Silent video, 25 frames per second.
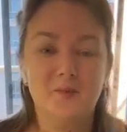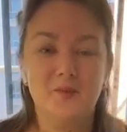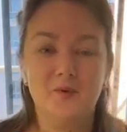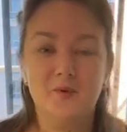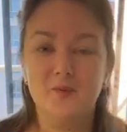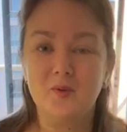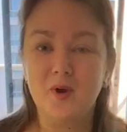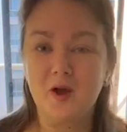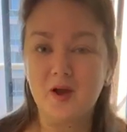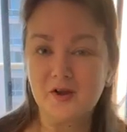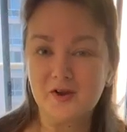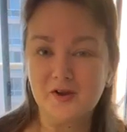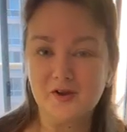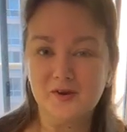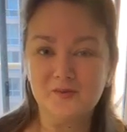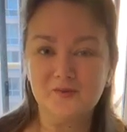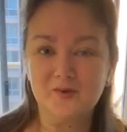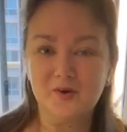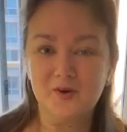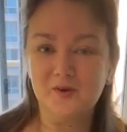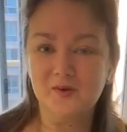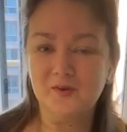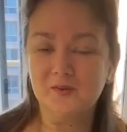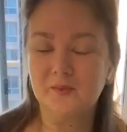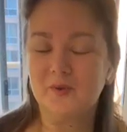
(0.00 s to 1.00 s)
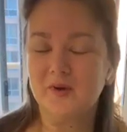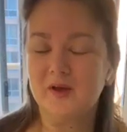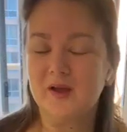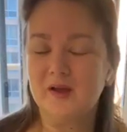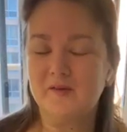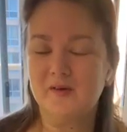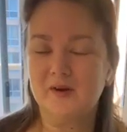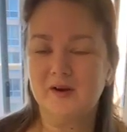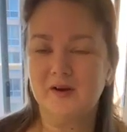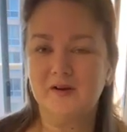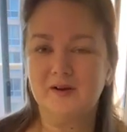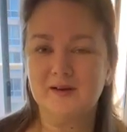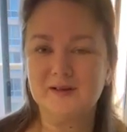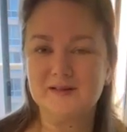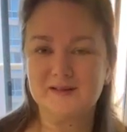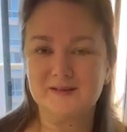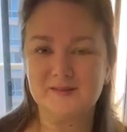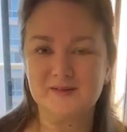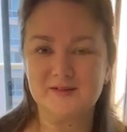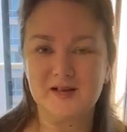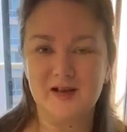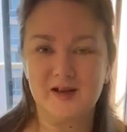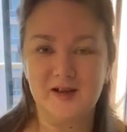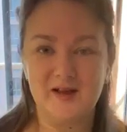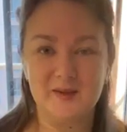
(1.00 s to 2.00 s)
We're rocking and rolling. We're having
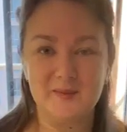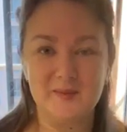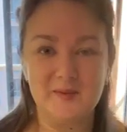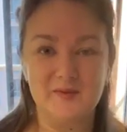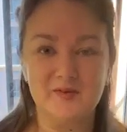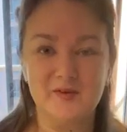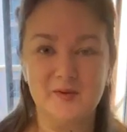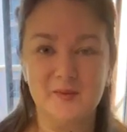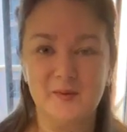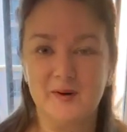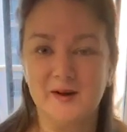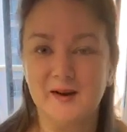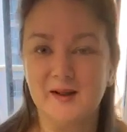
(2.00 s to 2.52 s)
an awesome time.